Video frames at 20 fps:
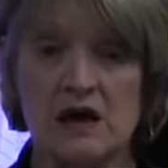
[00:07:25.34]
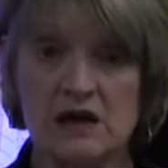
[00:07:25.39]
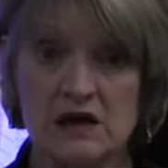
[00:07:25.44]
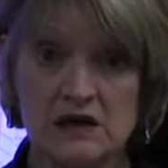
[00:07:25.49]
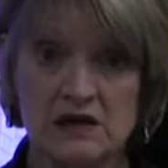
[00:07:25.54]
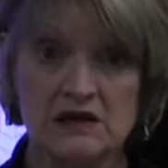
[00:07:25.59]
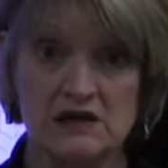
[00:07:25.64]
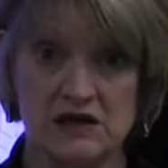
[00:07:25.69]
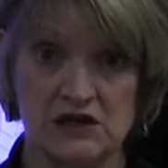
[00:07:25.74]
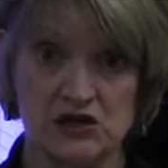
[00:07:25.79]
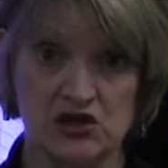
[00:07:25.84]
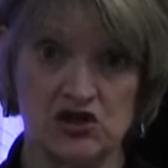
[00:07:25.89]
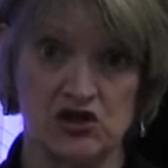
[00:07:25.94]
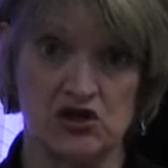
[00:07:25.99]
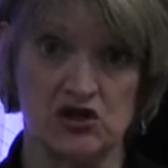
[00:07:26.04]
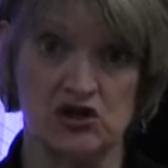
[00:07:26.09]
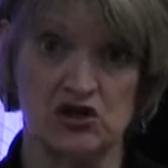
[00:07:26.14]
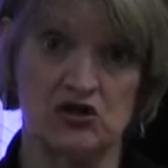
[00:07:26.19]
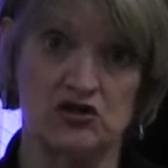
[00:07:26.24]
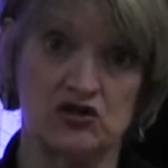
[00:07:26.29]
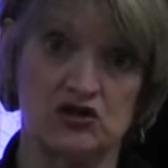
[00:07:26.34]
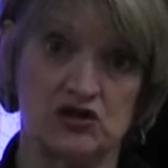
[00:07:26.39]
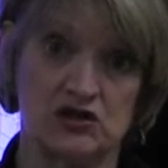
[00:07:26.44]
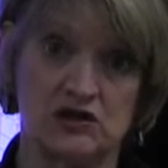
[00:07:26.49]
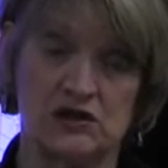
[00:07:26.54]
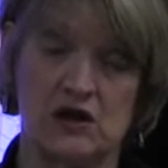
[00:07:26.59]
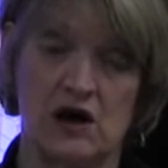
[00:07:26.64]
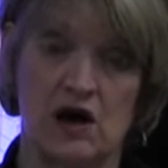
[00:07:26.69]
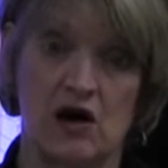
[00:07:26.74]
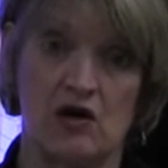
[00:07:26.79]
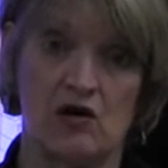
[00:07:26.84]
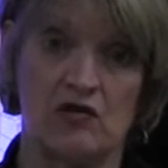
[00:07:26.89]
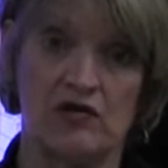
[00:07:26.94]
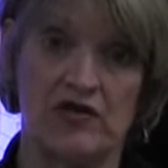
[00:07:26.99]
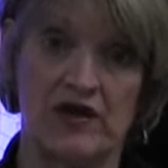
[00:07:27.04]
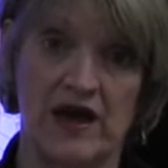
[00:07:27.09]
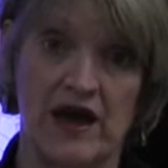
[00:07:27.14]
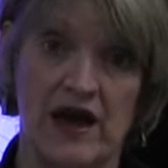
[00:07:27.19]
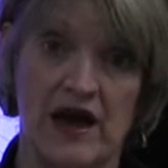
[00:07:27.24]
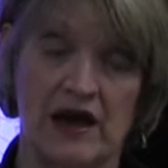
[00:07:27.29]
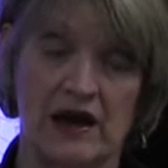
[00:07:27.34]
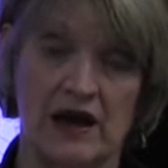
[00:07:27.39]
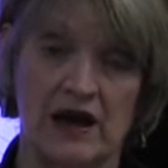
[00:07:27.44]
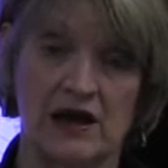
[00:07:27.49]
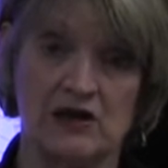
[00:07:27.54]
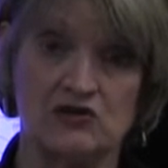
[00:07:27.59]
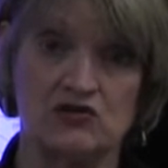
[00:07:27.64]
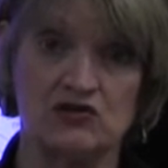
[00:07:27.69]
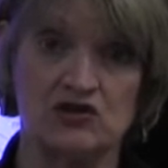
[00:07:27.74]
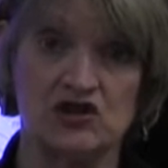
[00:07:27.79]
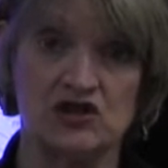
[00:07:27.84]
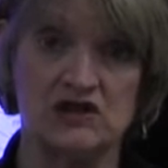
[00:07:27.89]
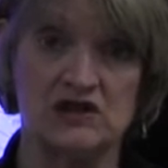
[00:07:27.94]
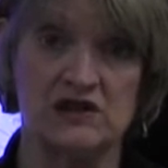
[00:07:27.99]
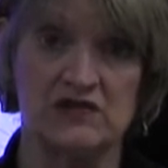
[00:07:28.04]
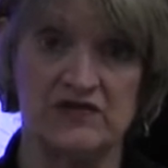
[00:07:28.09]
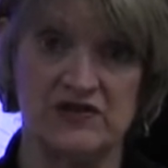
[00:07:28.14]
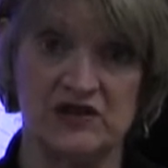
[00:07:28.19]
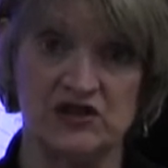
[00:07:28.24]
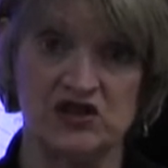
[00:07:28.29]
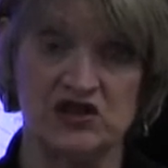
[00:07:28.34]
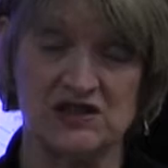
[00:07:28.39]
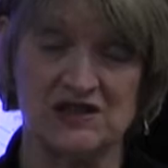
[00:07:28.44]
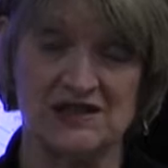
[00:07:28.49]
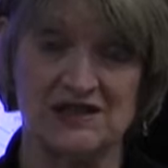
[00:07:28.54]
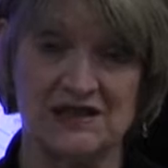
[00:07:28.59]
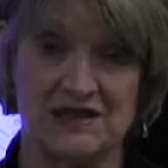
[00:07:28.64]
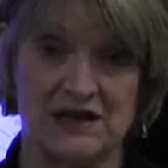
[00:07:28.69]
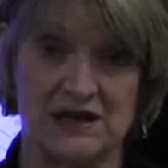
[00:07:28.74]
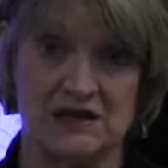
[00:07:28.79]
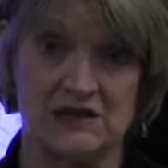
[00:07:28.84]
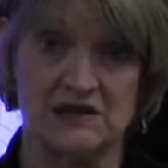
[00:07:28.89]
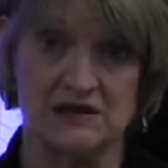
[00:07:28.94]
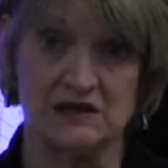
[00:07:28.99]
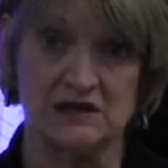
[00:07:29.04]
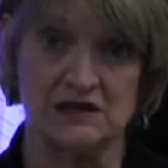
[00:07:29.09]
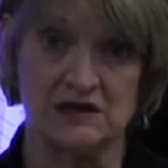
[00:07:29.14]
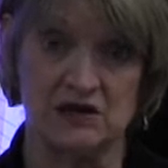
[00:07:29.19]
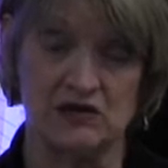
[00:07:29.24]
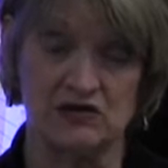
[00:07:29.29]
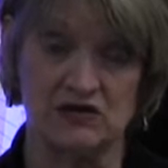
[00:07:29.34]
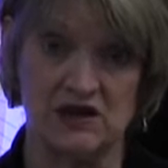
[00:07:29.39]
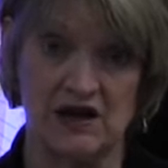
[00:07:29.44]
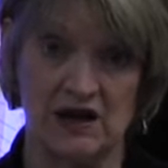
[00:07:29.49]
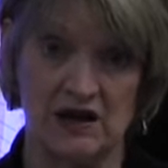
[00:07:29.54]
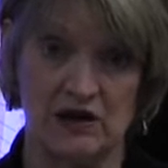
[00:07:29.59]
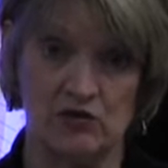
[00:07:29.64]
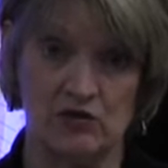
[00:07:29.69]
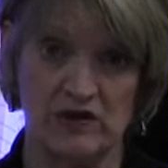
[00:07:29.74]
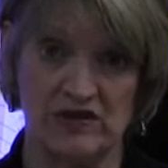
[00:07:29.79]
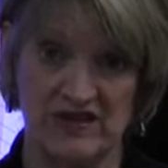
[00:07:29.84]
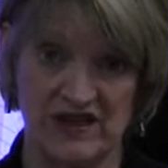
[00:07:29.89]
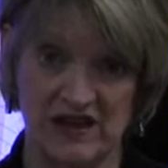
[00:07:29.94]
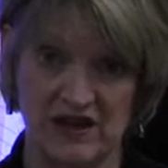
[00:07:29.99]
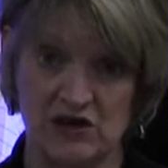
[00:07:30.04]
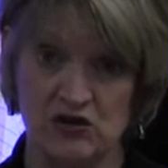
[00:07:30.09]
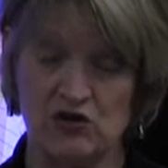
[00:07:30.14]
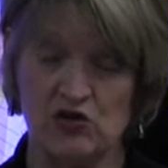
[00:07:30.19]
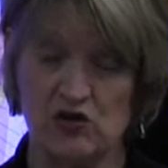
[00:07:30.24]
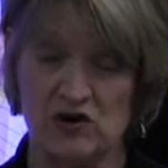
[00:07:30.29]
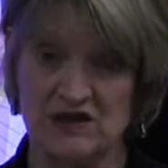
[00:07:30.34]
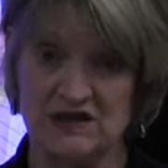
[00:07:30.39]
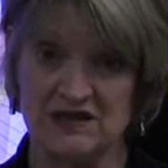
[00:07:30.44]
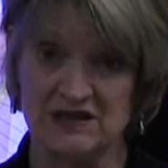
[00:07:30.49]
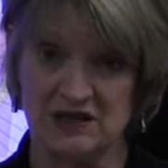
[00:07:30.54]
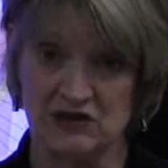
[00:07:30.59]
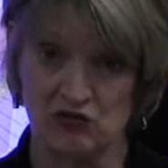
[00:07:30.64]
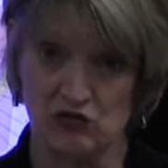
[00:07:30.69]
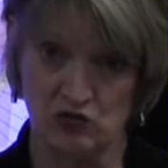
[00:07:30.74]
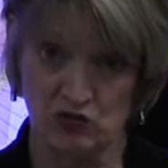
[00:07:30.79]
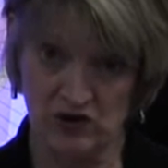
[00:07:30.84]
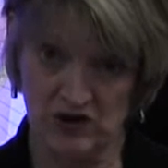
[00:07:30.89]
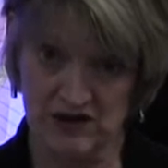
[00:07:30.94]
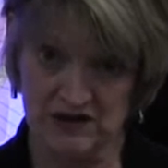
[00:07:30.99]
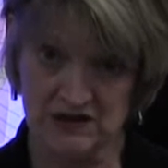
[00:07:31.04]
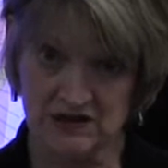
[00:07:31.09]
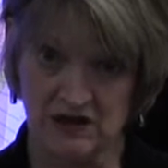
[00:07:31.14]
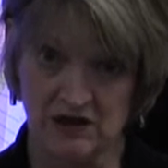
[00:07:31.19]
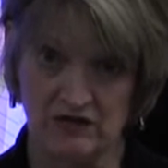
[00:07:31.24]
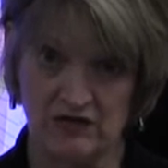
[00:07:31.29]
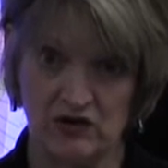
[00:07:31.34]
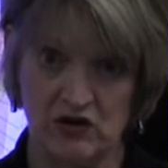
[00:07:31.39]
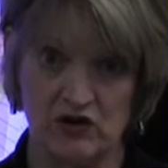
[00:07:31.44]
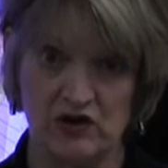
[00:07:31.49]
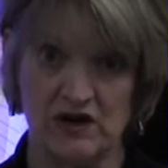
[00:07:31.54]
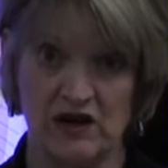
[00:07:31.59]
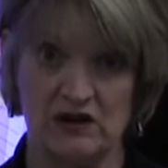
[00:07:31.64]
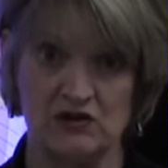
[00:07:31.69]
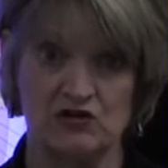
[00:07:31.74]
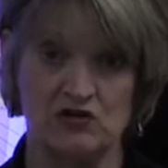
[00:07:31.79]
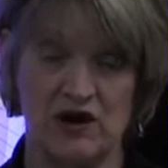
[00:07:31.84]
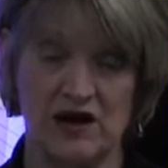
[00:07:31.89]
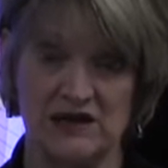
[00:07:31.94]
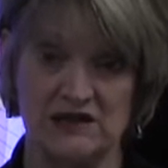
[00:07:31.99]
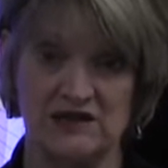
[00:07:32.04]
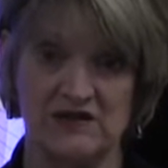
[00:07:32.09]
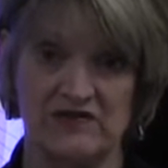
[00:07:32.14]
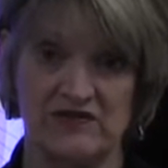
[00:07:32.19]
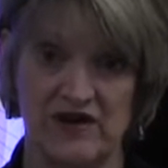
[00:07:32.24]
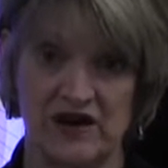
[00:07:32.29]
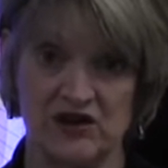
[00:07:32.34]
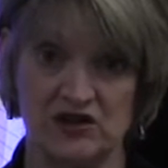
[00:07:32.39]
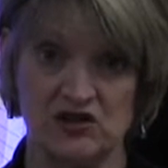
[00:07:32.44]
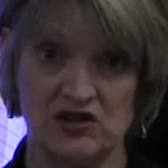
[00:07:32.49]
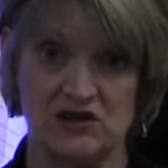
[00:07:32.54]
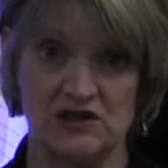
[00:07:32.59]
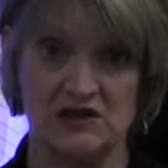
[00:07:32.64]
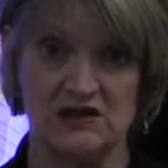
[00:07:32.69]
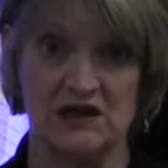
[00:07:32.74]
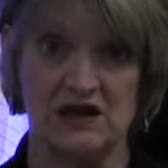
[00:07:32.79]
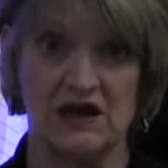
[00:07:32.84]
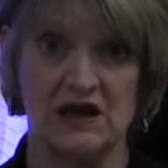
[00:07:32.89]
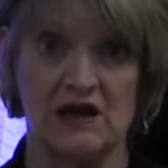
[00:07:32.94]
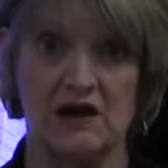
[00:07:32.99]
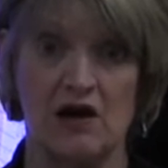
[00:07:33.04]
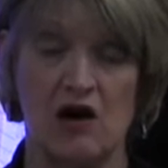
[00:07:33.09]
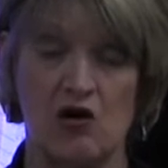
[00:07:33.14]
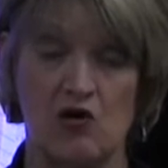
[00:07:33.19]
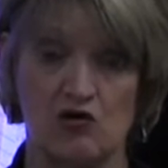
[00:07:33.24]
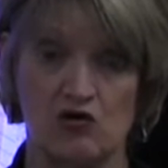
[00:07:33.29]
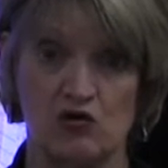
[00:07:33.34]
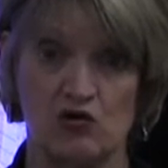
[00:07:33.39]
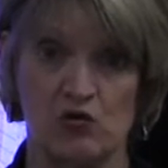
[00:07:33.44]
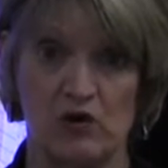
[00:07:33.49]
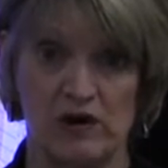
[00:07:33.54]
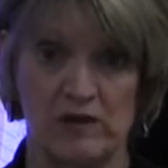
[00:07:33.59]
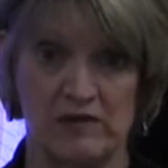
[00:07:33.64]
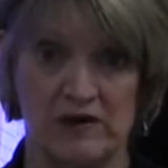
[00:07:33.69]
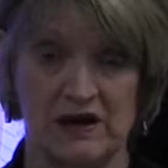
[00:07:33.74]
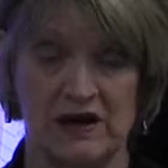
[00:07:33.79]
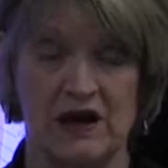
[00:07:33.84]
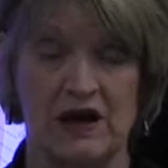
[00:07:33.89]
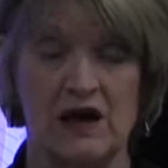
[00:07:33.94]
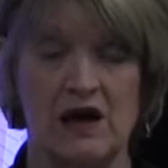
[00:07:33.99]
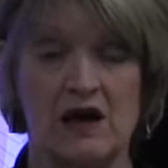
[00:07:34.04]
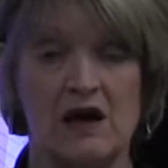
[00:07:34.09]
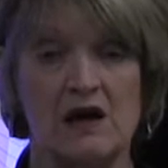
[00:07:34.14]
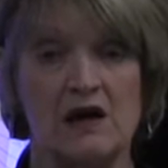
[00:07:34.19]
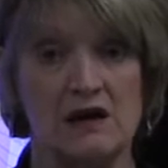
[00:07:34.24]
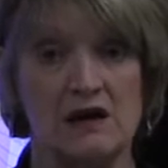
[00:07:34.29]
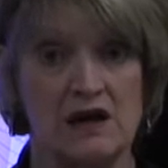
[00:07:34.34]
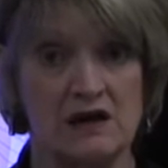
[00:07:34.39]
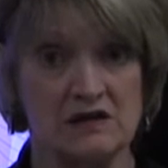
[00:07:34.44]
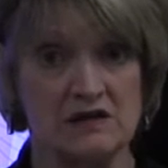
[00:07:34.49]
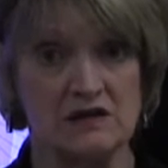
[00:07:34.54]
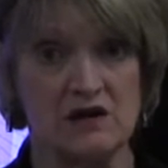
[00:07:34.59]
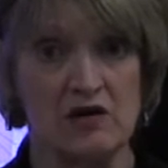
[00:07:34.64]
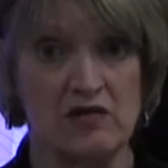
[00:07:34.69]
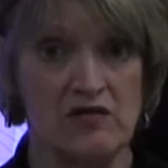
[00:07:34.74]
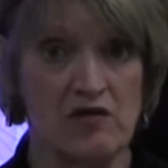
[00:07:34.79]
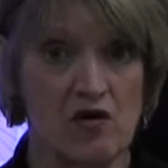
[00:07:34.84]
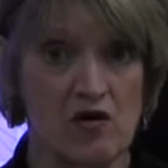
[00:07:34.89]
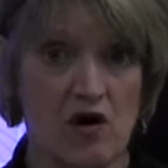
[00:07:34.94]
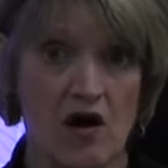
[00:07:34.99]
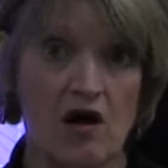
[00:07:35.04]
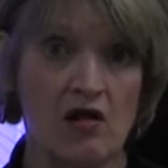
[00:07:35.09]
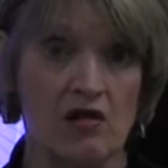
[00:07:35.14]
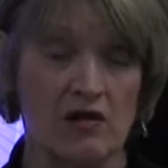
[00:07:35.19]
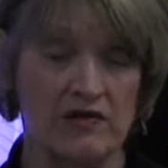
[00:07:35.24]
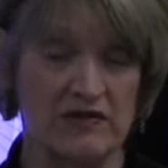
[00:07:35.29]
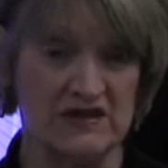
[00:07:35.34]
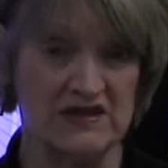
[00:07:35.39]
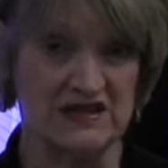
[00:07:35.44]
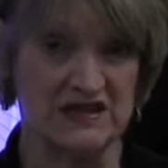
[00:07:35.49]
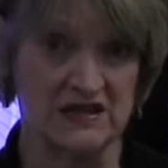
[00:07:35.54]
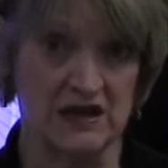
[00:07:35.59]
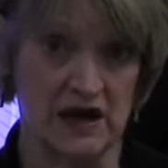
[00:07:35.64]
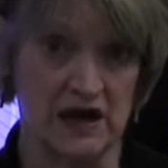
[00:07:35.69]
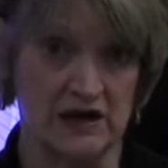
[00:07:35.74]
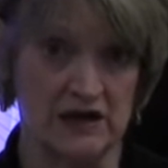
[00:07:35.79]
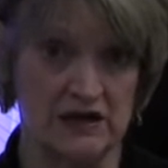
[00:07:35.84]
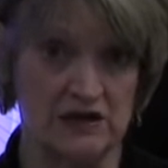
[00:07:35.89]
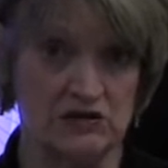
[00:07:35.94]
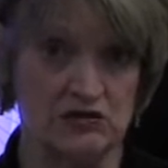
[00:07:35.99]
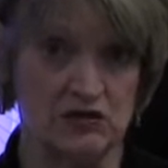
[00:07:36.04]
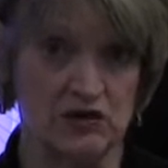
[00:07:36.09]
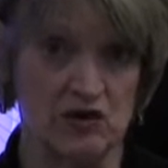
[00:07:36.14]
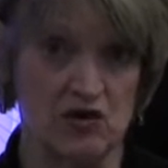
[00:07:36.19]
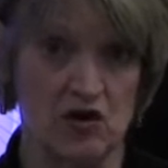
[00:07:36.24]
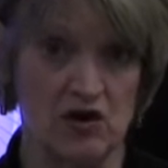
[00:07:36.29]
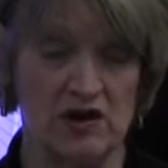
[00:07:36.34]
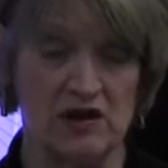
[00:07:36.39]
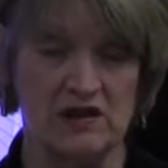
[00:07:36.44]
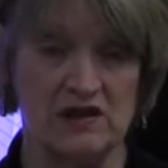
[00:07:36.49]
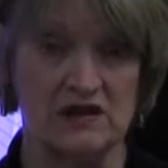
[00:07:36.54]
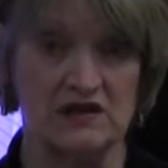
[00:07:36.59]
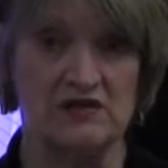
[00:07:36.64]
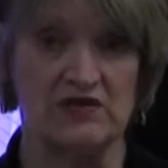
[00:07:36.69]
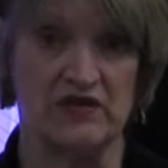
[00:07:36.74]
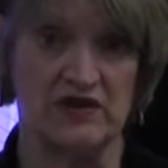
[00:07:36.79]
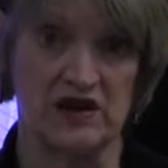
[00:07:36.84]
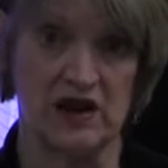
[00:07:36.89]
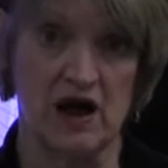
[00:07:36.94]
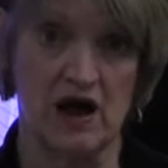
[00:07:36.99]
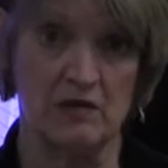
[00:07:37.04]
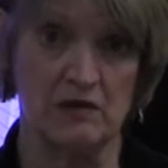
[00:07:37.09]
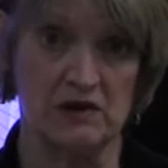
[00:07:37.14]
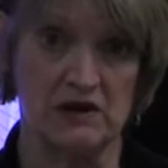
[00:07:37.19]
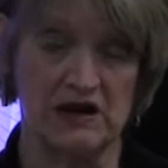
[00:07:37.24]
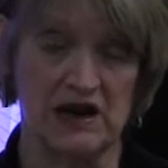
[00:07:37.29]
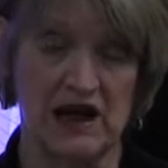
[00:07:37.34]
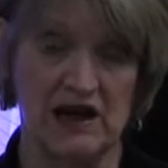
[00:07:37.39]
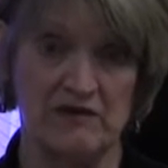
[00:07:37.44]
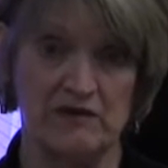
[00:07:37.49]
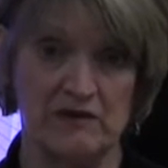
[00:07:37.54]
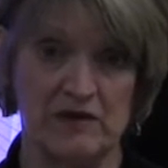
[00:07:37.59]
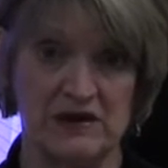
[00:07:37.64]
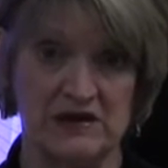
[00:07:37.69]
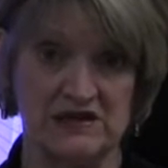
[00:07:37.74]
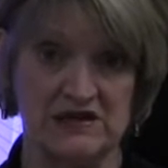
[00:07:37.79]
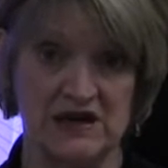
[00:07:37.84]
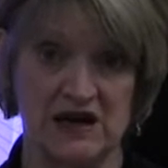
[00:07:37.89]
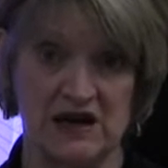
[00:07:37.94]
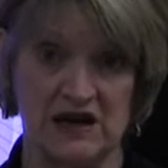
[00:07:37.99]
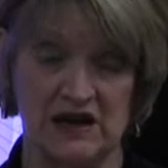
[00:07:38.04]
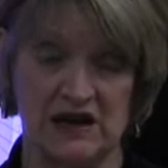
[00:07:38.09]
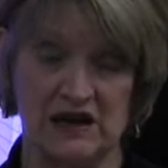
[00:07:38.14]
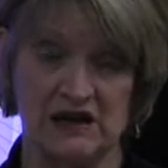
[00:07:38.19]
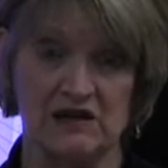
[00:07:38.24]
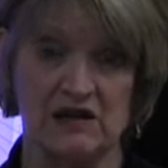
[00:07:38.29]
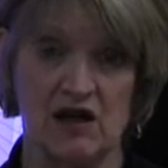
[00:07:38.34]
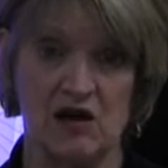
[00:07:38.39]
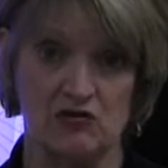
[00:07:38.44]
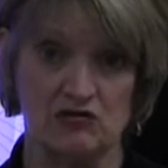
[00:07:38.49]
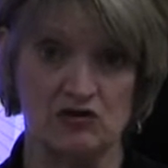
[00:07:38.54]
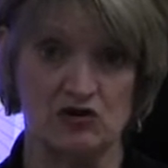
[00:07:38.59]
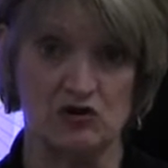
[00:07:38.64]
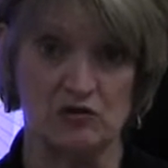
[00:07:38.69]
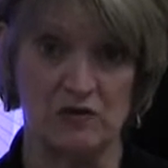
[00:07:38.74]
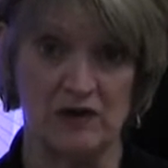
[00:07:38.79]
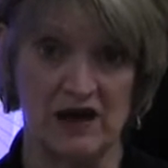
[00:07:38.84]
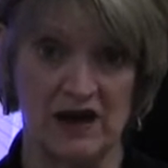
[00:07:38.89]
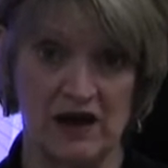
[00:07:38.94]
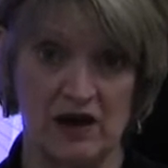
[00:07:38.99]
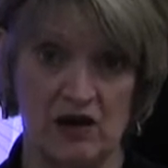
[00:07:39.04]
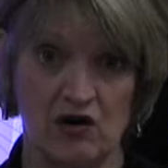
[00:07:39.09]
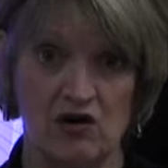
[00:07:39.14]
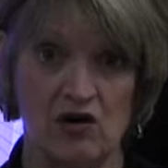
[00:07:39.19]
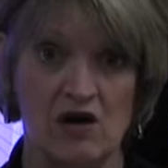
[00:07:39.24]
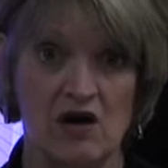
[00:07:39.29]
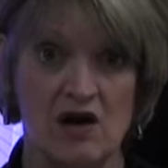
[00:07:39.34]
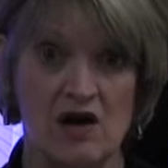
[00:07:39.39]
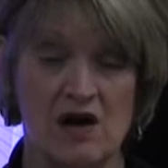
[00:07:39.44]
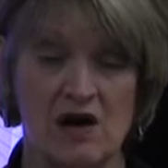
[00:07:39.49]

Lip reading: In addition, you should know that estrogen deficiency is associated with increased risk of urinary tract infections in older women. Now, so far, all of the studies regarding this phenomenon have been done in long-term care.